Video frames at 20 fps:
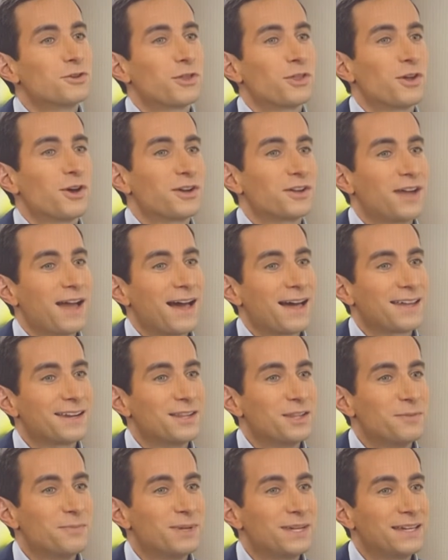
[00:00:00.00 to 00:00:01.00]
you thought you had
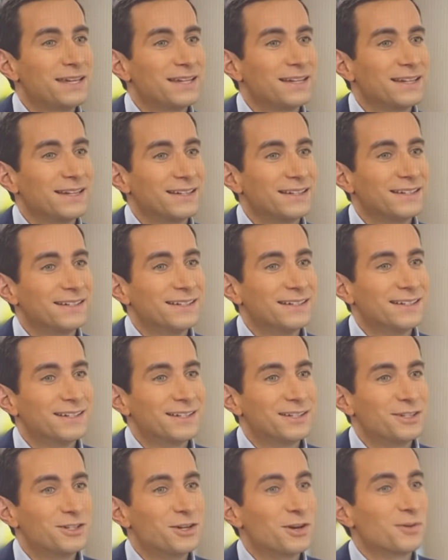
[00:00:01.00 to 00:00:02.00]
in the beginning,
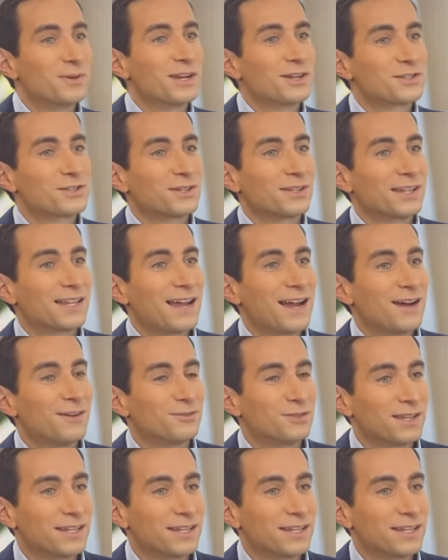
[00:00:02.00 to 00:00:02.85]
you don't necessarily have